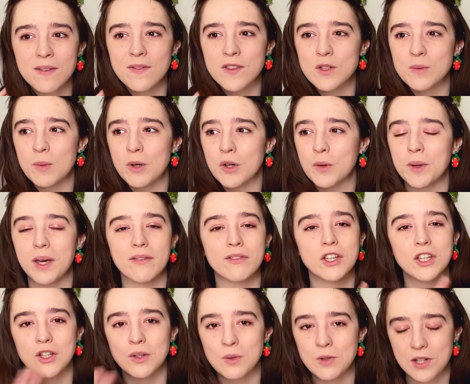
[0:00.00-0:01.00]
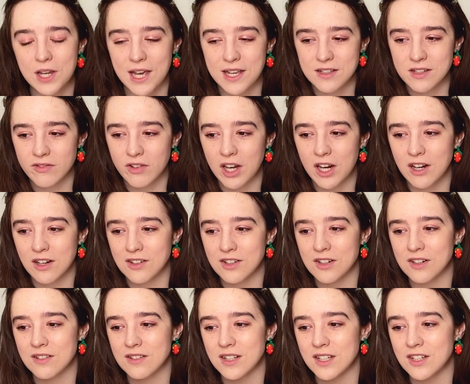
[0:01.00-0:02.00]
this book, we have a huge cast of
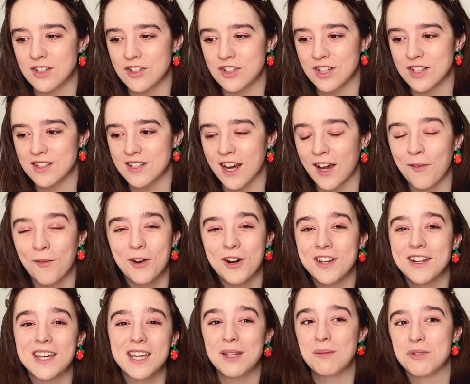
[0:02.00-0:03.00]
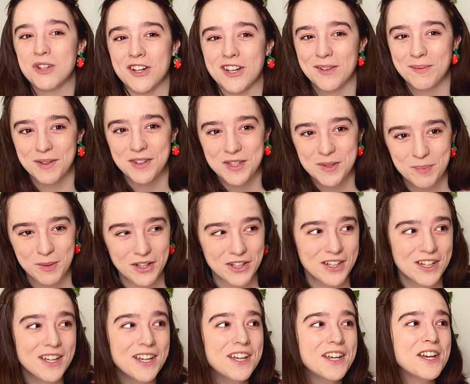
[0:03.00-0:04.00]
characters. I want to keep talking about this book
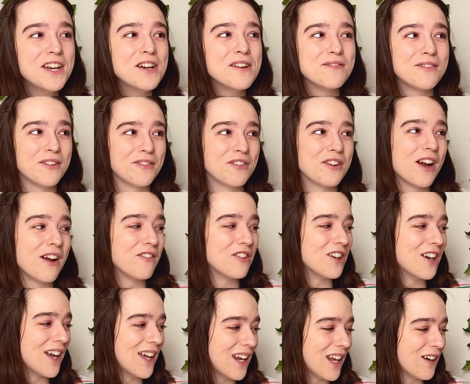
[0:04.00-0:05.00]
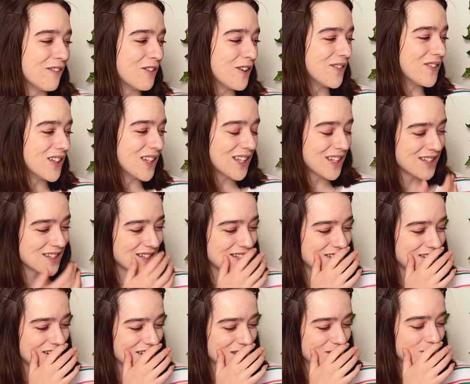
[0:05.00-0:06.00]
for forever and ever because it
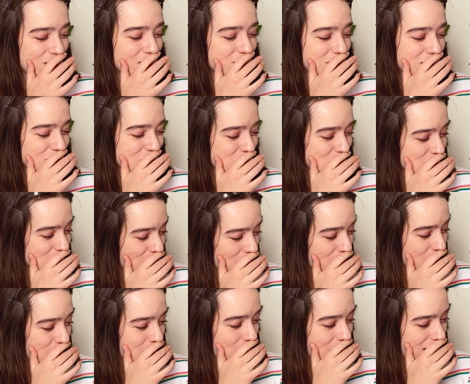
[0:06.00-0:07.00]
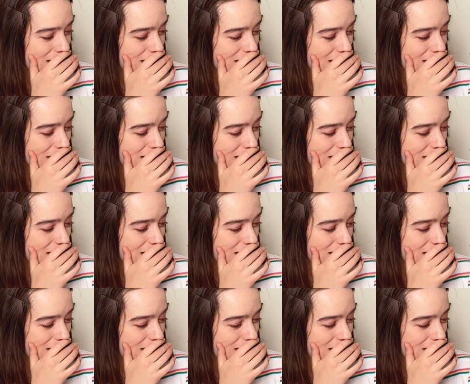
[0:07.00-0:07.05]
just made me so